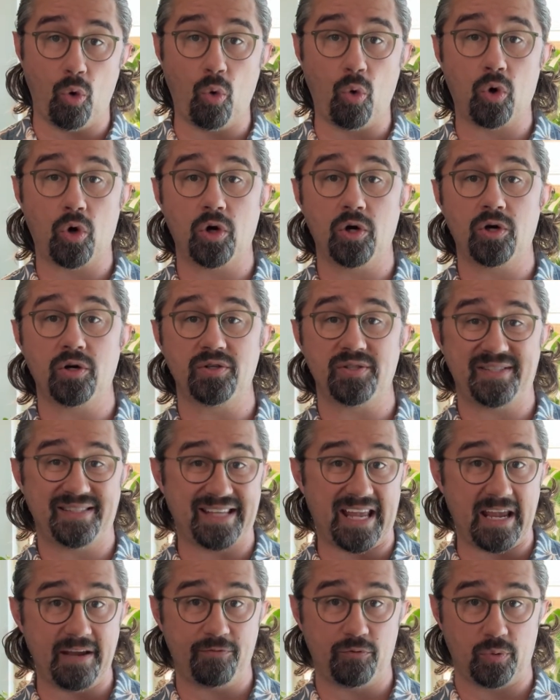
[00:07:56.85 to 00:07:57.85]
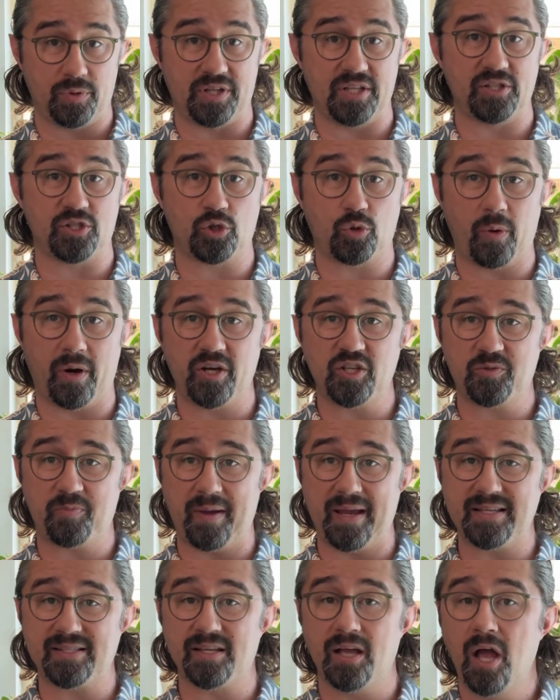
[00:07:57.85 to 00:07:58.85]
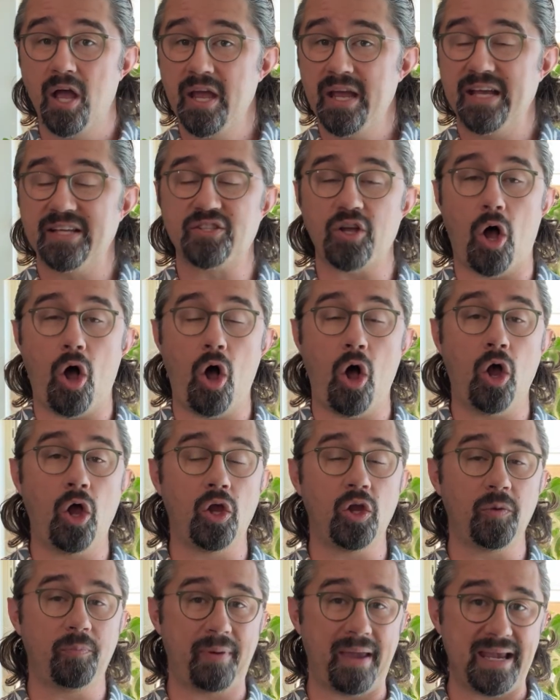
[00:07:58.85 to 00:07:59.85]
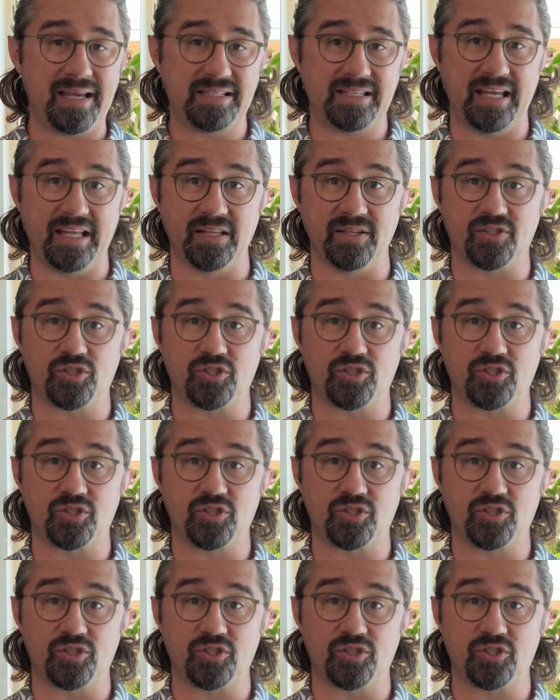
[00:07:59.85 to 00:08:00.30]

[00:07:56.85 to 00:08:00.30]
or saved within Squarespace is all baked in.